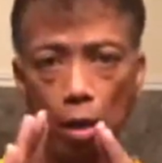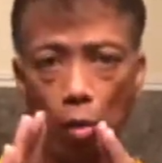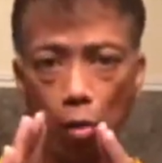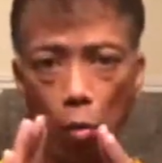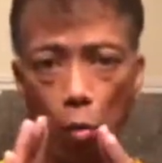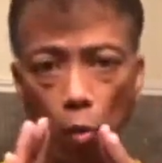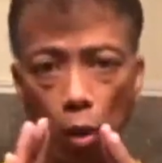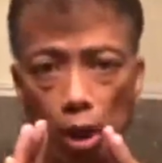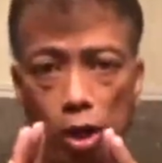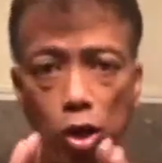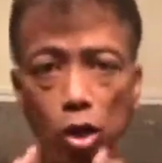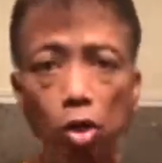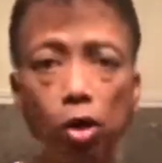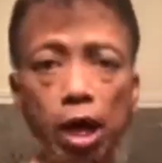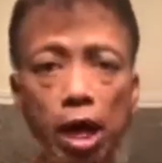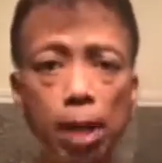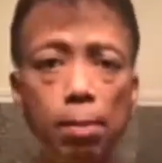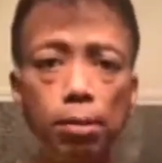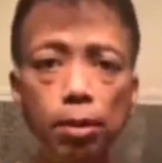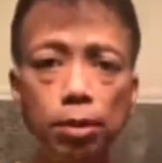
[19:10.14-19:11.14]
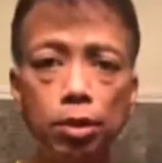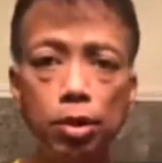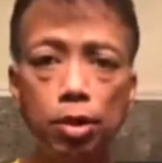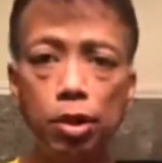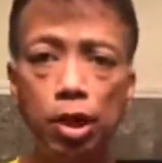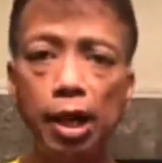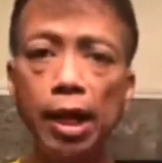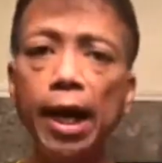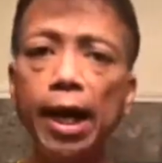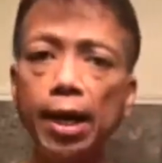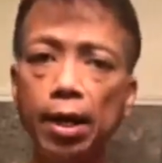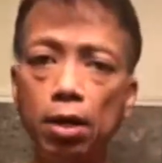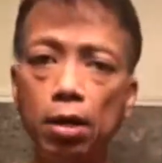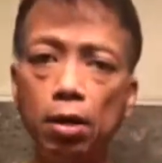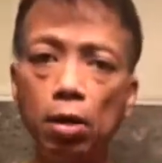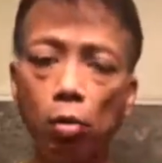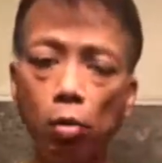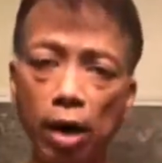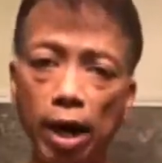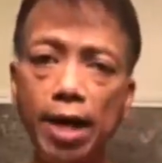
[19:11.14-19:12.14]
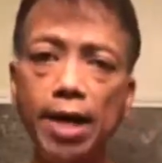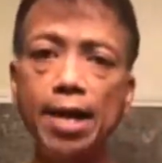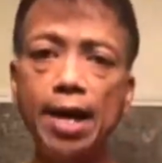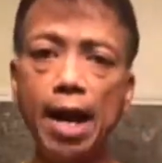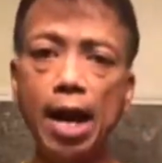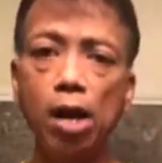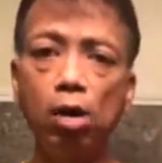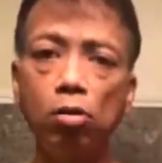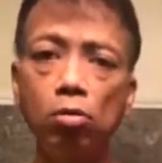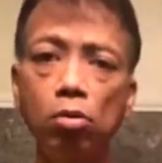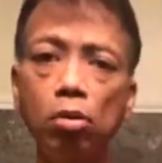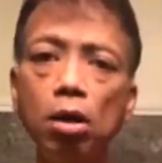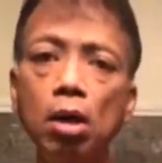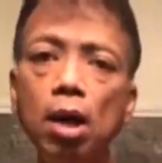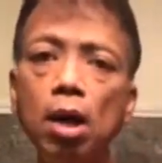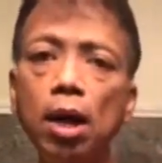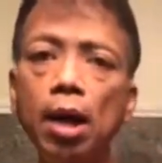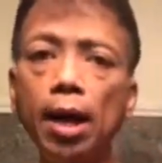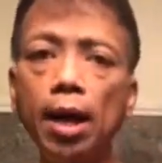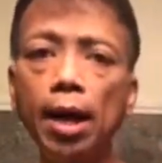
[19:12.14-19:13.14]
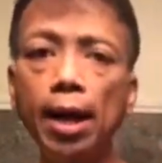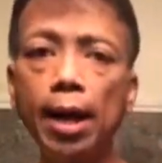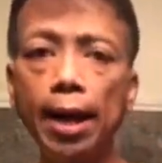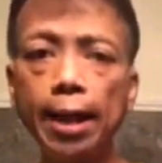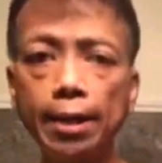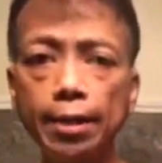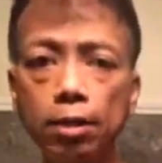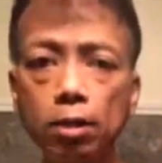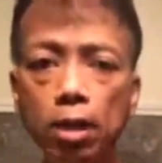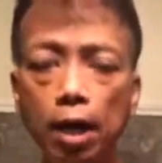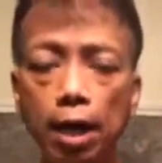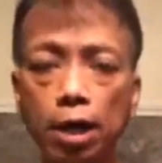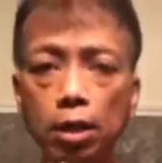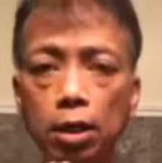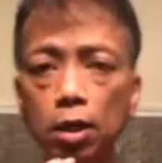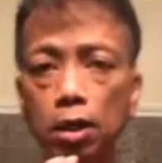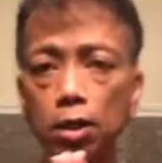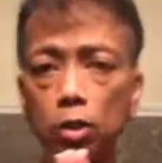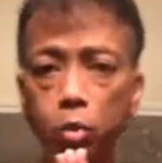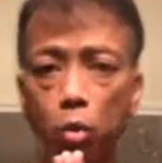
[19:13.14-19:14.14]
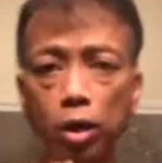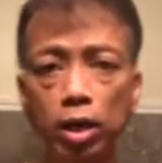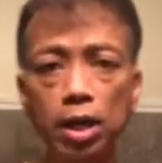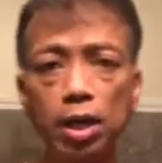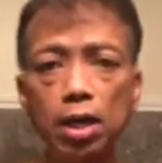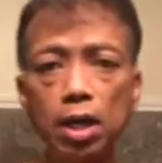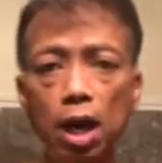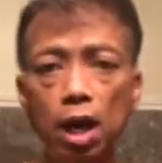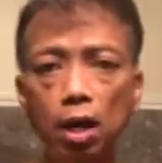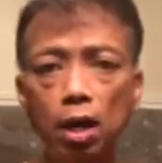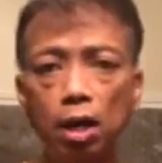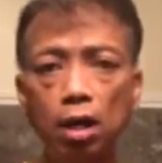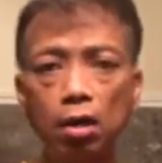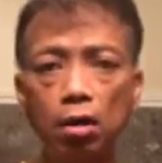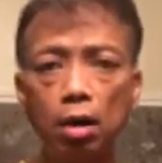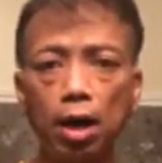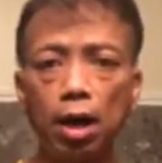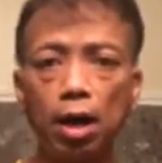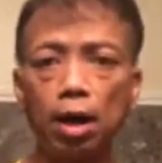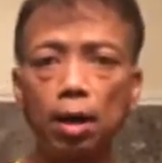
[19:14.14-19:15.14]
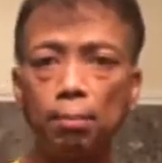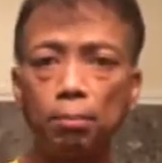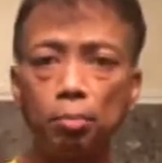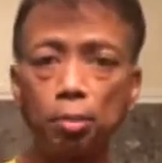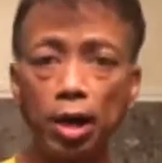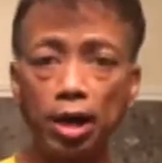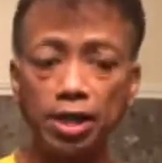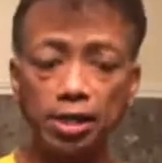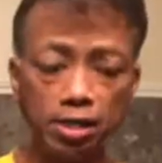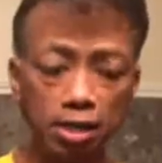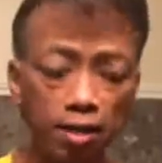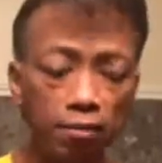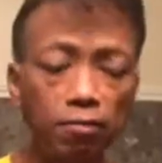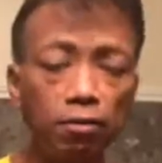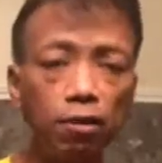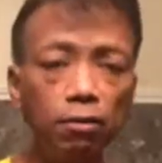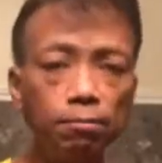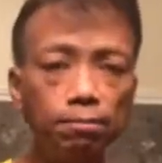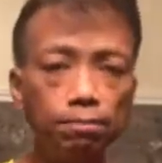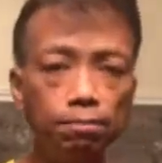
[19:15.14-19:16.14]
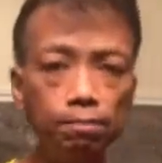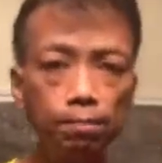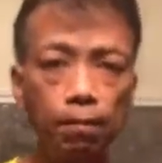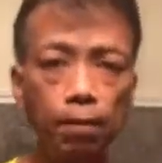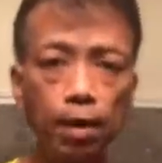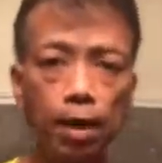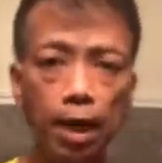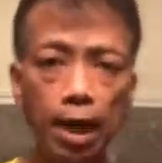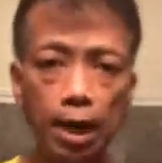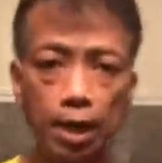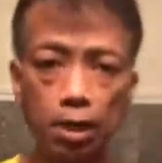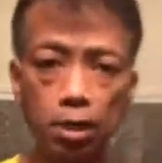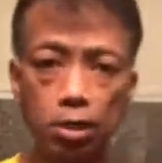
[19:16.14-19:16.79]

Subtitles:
when you're able to donate right now at the $20 price level at